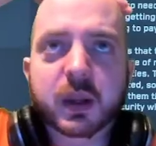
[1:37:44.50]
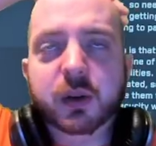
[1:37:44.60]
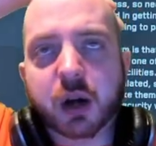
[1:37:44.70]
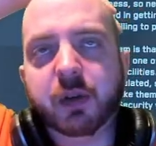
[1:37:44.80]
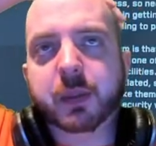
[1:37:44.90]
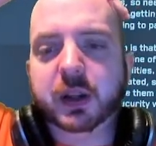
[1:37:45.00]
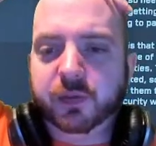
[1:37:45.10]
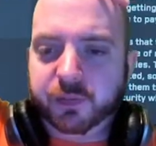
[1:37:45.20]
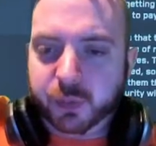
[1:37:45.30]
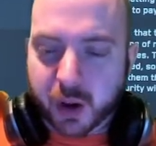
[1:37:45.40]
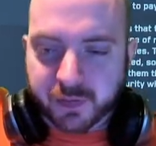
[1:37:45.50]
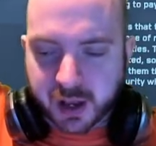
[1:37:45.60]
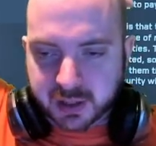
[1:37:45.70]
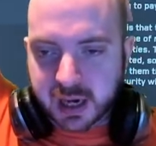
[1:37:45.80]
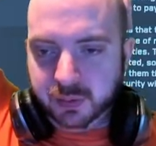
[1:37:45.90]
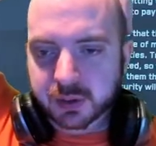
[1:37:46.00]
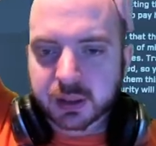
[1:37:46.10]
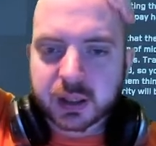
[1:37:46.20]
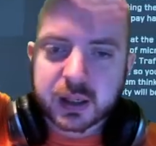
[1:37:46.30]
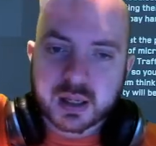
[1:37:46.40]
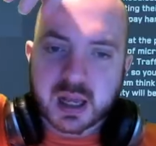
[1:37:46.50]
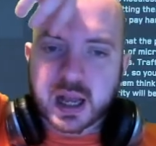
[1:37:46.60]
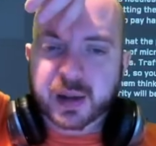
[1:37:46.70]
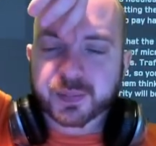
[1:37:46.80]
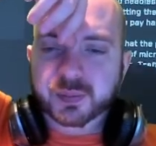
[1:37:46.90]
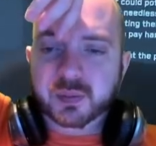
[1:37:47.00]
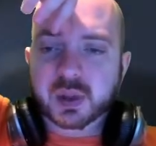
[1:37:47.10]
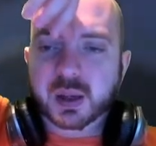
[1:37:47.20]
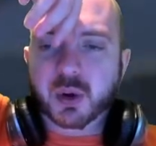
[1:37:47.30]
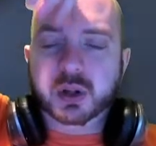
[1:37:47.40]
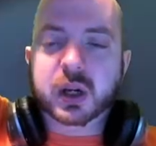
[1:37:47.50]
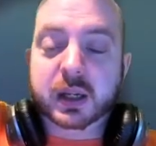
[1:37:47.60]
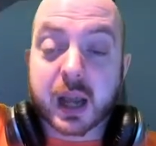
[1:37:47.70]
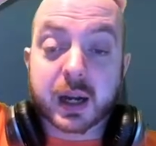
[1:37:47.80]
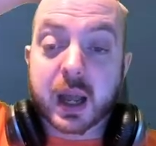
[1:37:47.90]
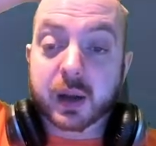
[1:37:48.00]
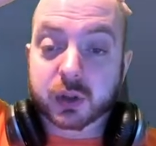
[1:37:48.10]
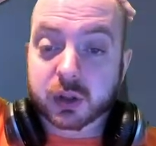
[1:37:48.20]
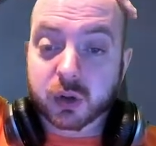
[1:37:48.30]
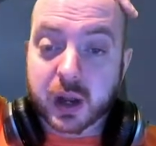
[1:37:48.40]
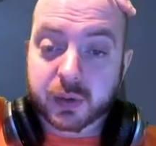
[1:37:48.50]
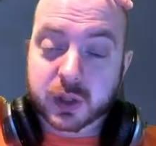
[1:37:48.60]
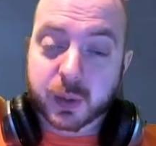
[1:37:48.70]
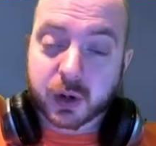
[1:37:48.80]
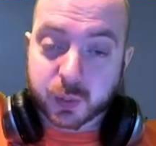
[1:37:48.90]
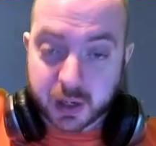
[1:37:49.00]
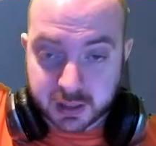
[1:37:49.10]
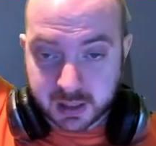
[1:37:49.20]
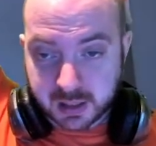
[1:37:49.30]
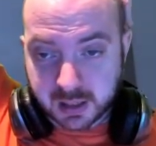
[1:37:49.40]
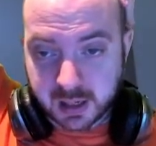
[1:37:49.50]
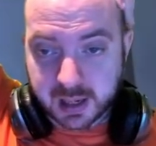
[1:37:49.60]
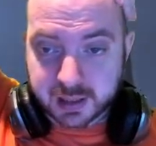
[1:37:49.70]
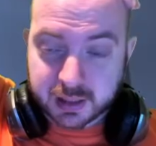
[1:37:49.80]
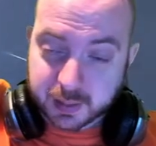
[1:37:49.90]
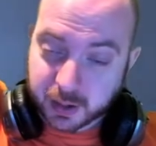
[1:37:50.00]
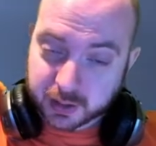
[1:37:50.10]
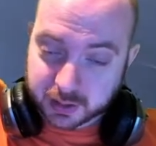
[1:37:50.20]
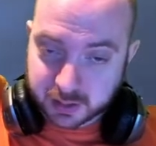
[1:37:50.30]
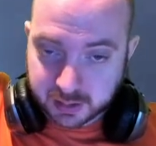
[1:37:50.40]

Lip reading: travel up to quite fast now. I'm not exactly sure how super cruise works in Elite, to be honest.